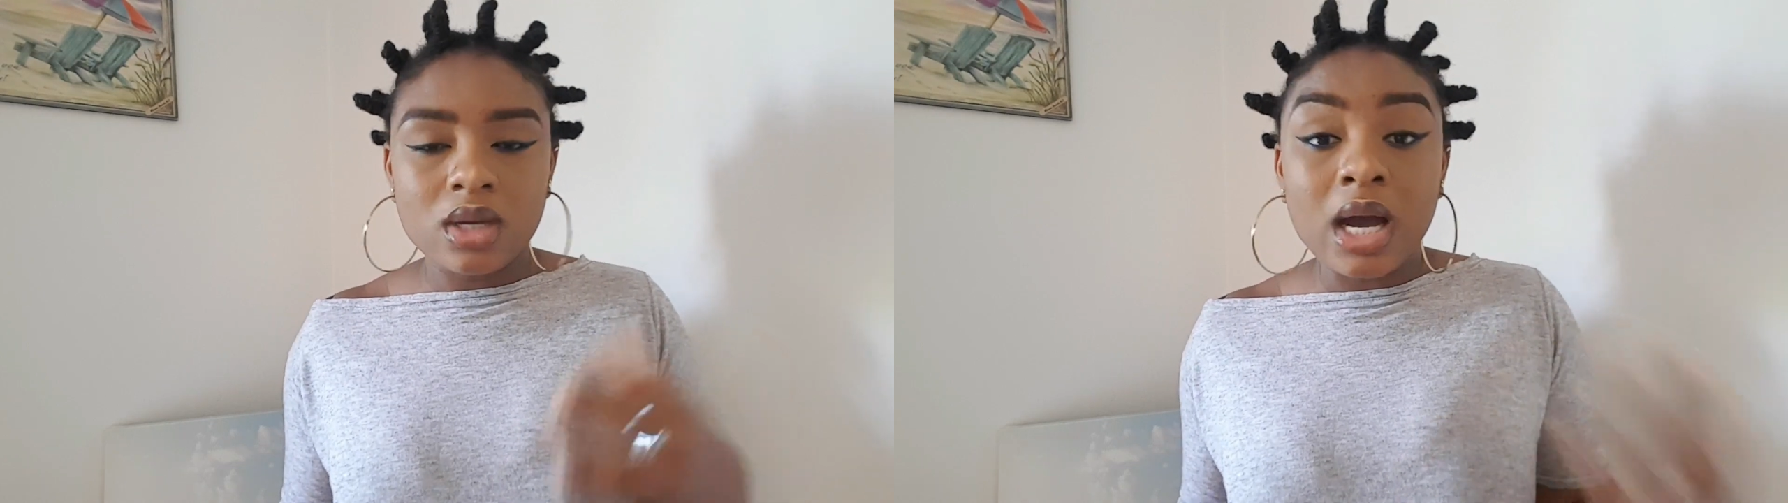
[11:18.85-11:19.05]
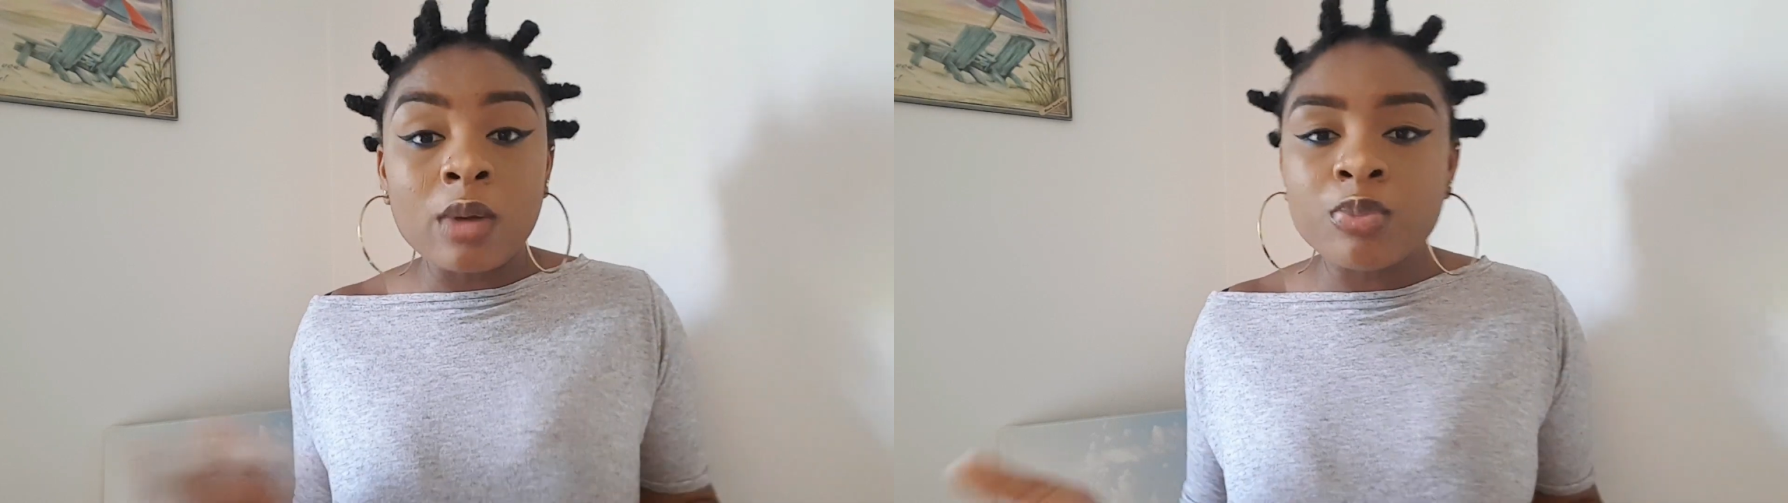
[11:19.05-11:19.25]

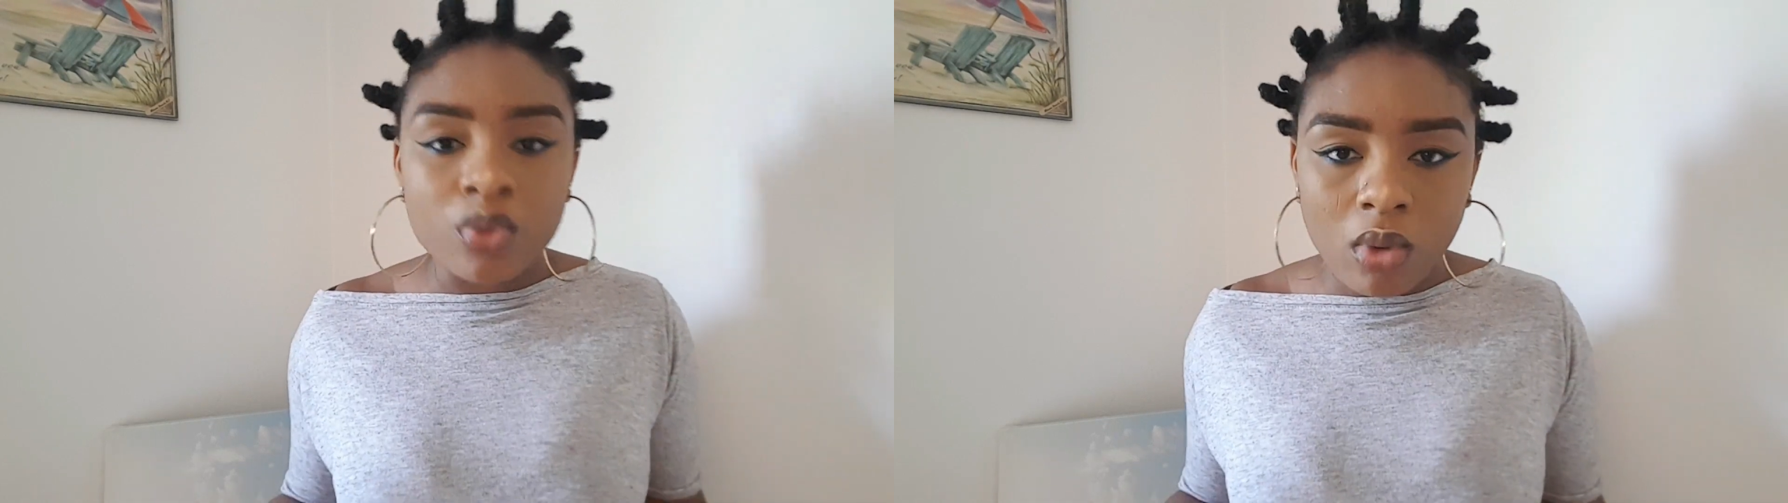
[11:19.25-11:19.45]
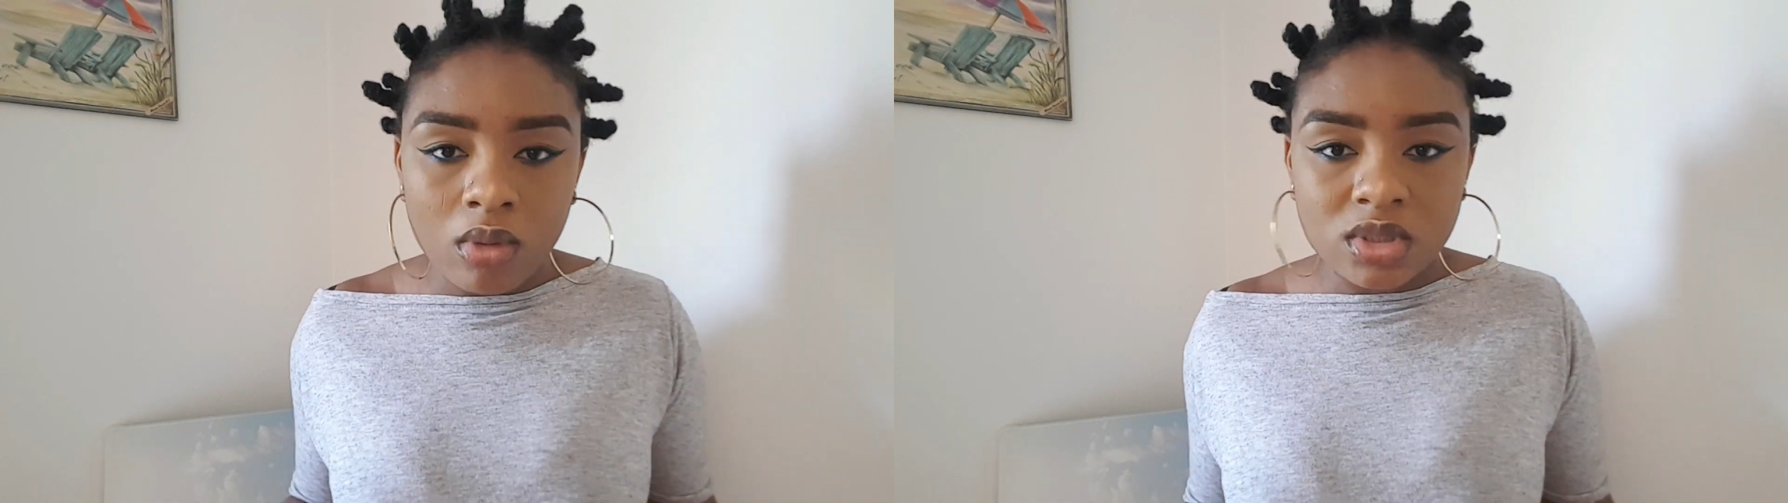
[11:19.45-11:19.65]

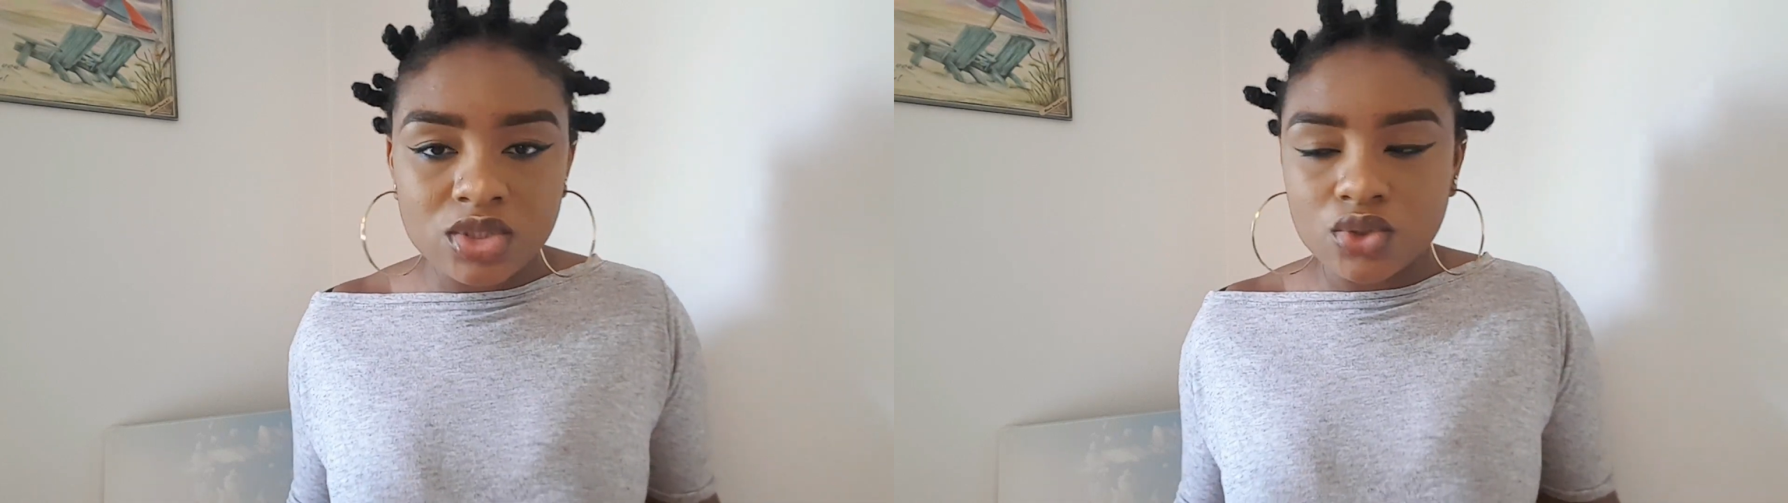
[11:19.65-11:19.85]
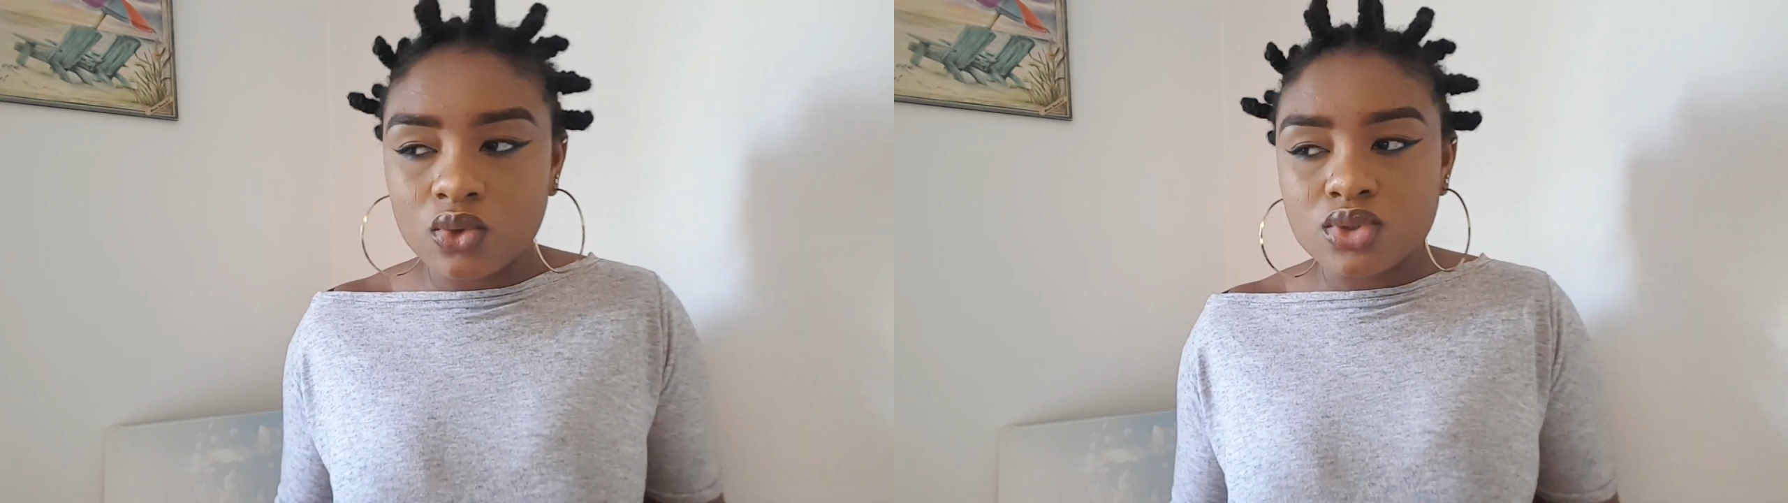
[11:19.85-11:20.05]
abroad,
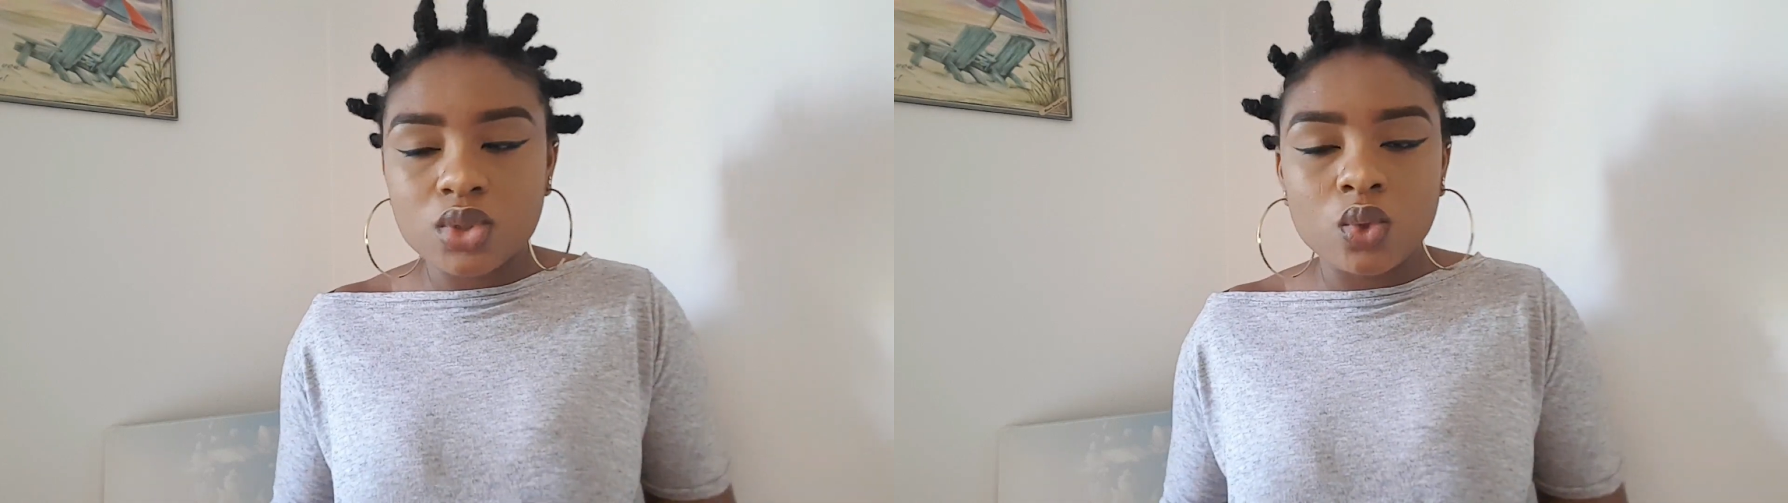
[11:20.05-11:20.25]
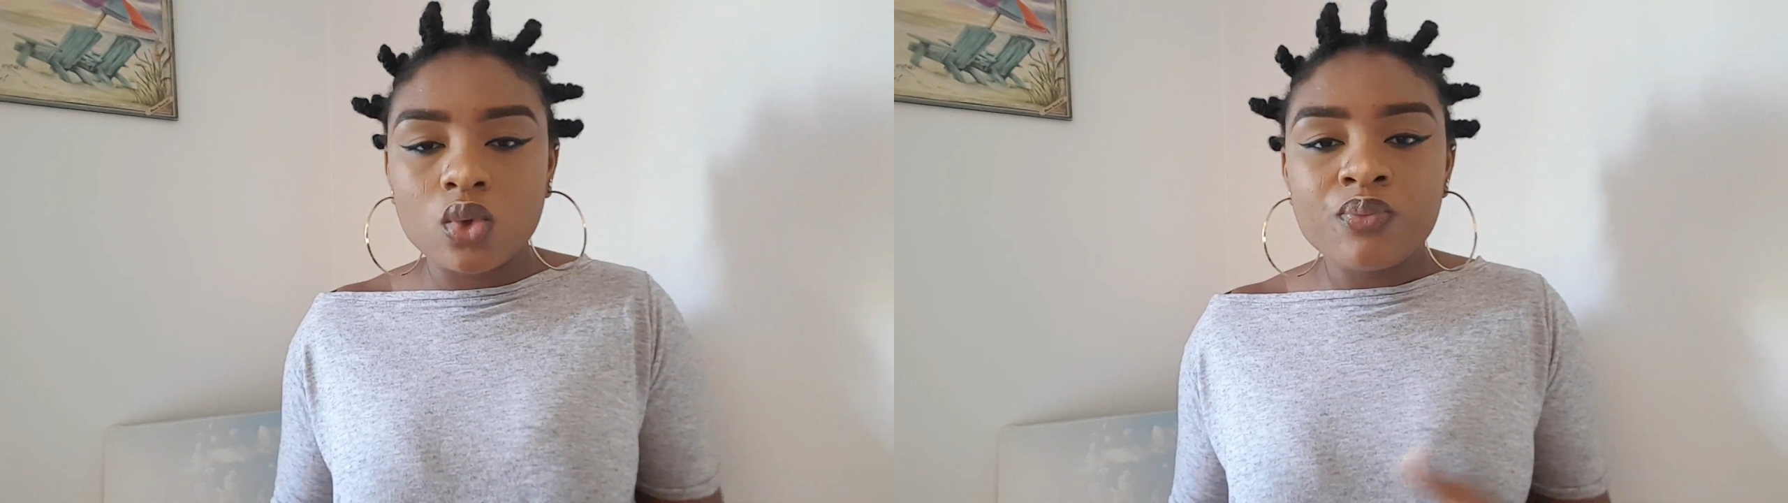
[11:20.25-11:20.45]
you know,
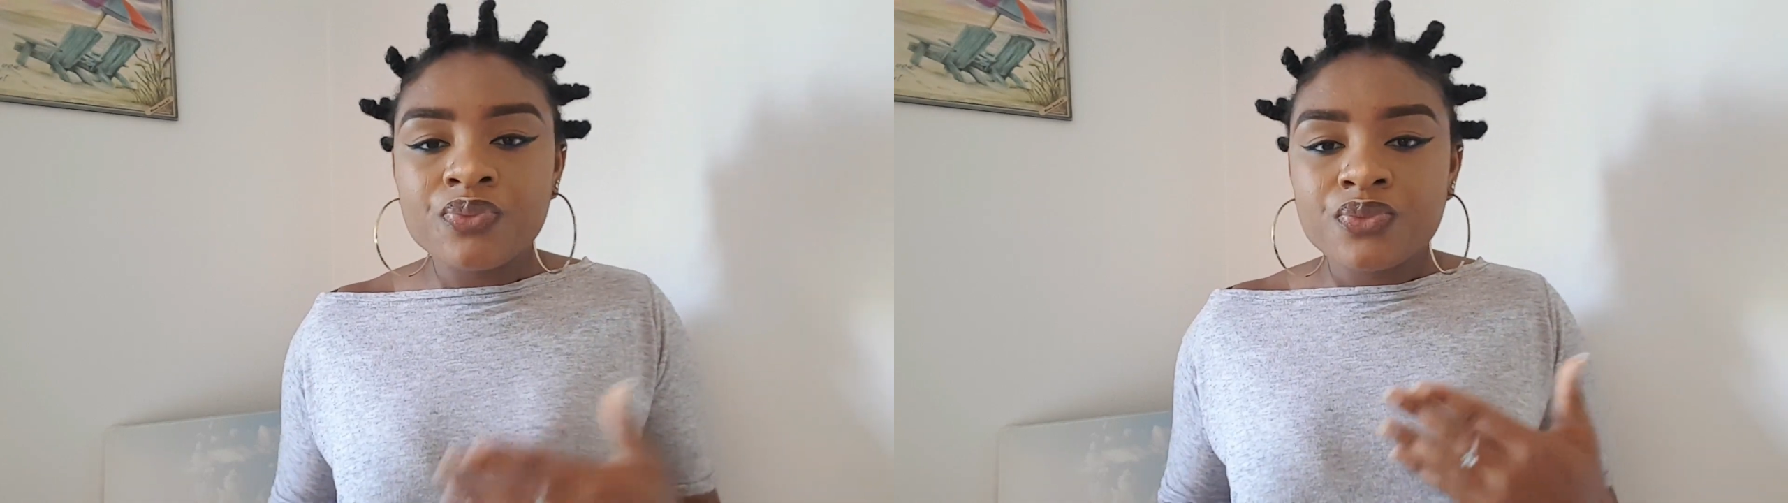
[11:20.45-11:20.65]
so